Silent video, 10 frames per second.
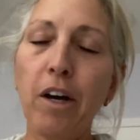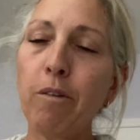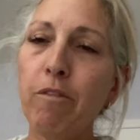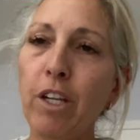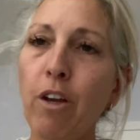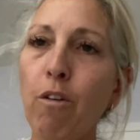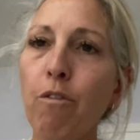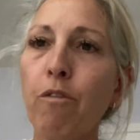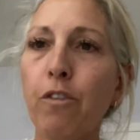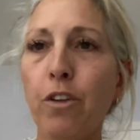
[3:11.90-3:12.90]

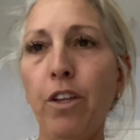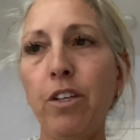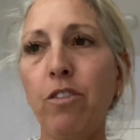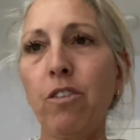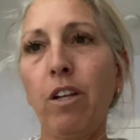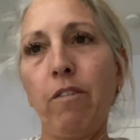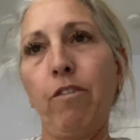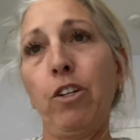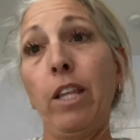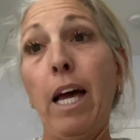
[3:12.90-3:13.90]
video for
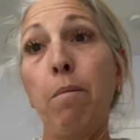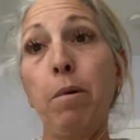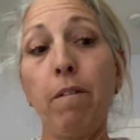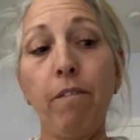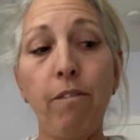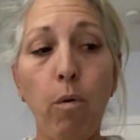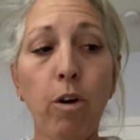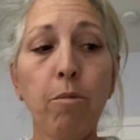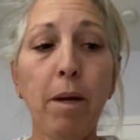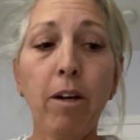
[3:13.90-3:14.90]
Lab
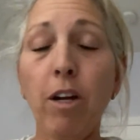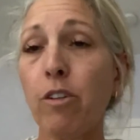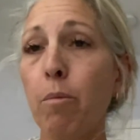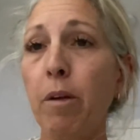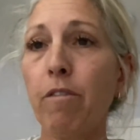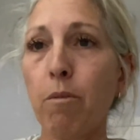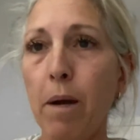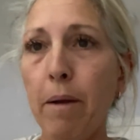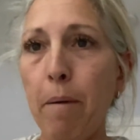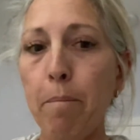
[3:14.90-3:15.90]
4, Microscopy for
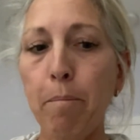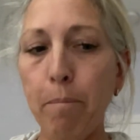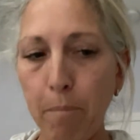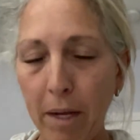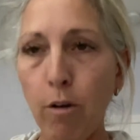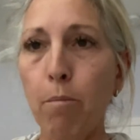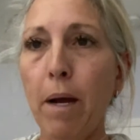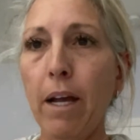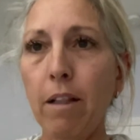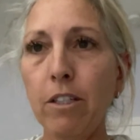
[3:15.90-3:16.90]
my
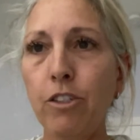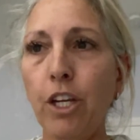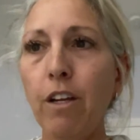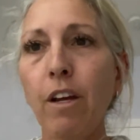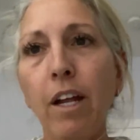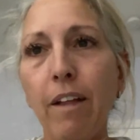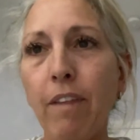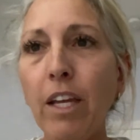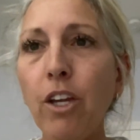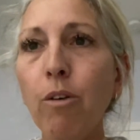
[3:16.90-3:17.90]
Microbiology.
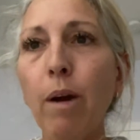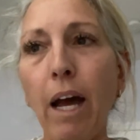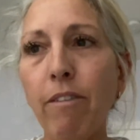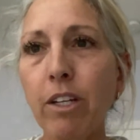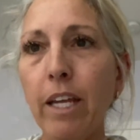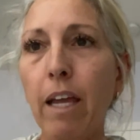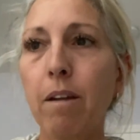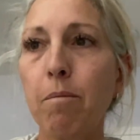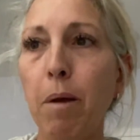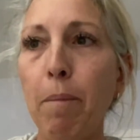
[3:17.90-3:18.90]
Thank you. Have a good day.
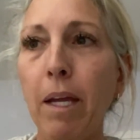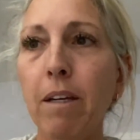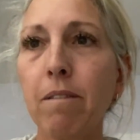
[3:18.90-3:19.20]
Bye-bye.